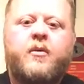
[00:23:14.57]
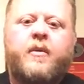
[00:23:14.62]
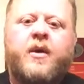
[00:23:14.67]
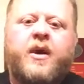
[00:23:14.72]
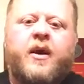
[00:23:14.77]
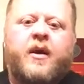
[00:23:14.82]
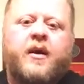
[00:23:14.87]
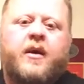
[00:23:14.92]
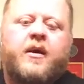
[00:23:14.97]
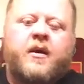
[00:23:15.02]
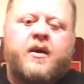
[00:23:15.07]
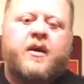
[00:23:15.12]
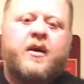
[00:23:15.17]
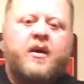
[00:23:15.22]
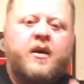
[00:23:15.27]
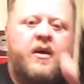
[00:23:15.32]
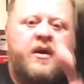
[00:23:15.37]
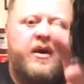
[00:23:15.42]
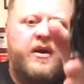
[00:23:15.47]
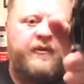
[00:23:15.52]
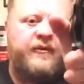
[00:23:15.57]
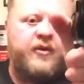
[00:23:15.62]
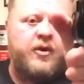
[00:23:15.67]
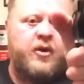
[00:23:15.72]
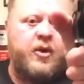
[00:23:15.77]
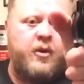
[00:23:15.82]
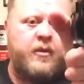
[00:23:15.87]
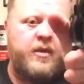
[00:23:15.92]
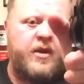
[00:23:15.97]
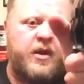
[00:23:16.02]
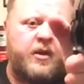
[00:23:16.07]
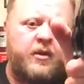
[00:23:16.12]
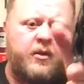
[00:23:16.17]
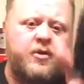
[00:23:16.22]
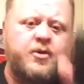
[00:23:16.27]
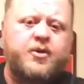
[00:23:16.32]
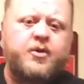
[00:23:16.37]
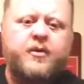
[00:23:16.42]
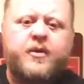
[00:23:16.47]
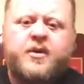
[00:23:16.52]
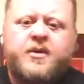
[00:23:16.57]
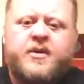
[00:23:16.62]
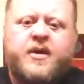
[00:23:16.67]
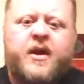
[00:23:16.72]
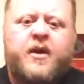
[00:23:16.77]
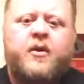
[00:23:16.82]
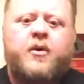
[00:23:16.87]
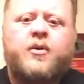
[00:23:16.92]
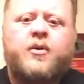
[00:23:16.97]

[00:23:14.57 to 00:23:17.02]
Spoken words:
back. If you know where that holster is and that